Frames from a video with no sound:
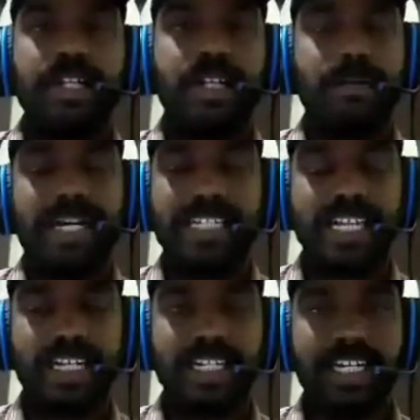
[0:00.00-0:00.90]
blood
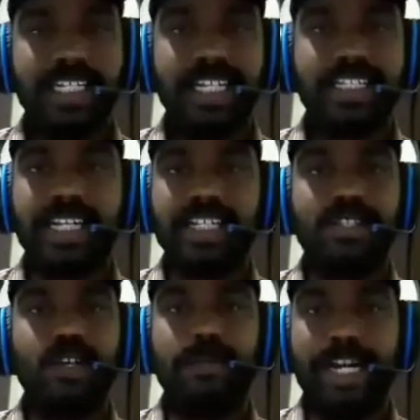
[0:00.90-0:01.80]
circulation, there is
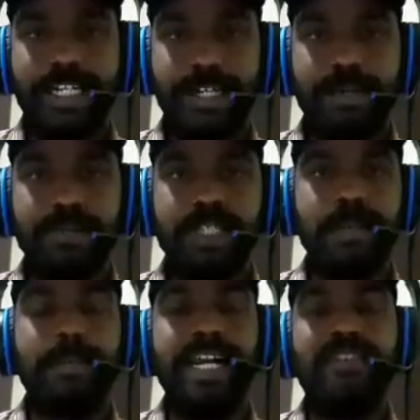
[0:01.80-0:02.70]
no blood tubes.
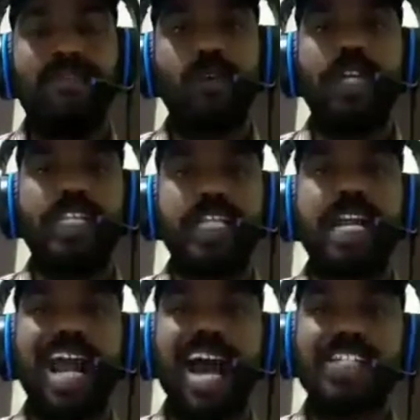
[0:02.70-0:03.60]
Blood flow in the
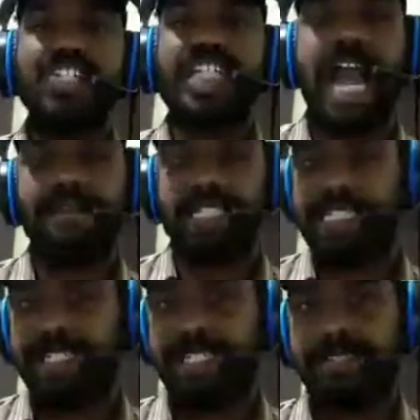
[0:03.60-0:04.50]
large
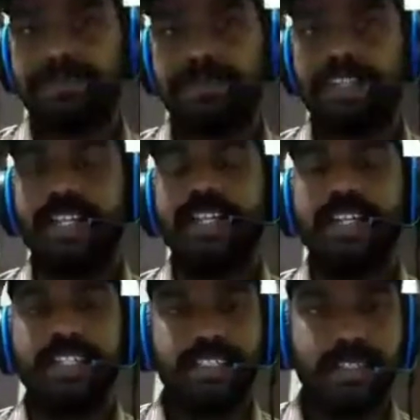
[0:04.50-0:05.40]
cavities
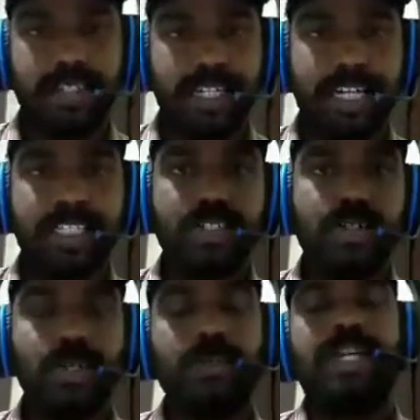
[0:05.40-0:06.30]
is called as
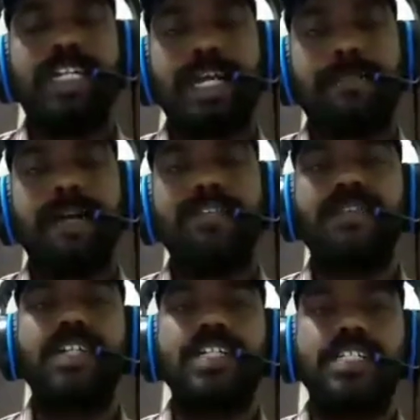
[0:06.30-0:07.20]
open type of
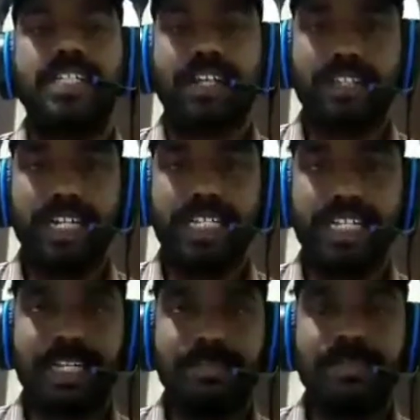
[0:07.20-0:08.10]

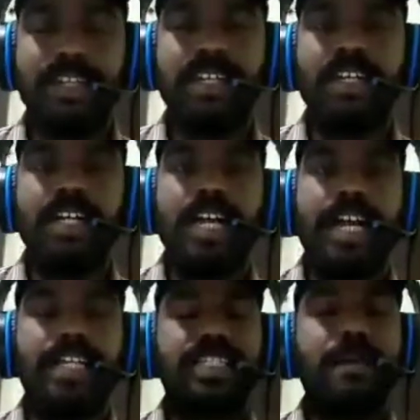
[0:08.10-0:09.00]
circulation.
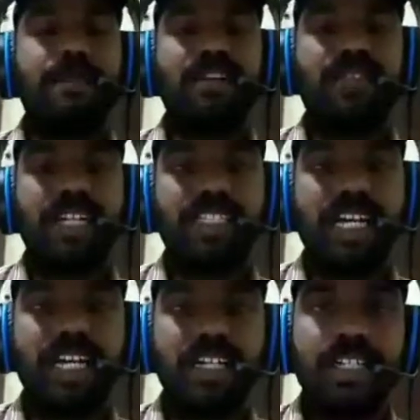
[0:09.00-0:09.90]
Example for
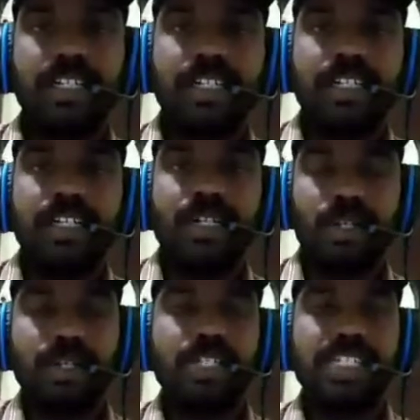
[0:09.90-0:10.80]
the
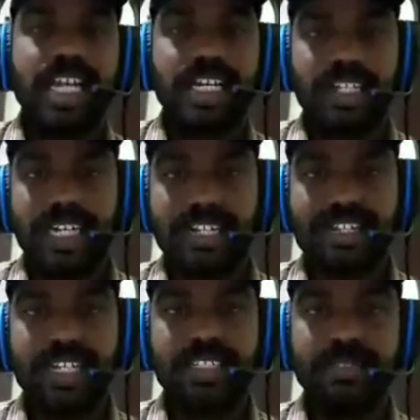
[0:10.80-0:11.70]
closed
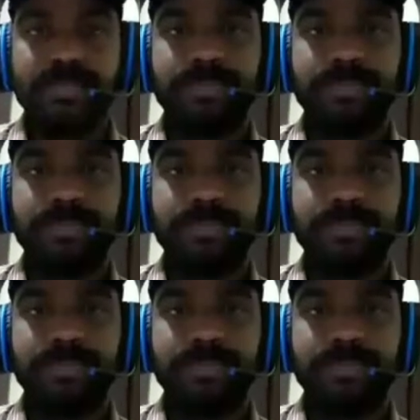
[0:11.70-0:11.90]
circulation,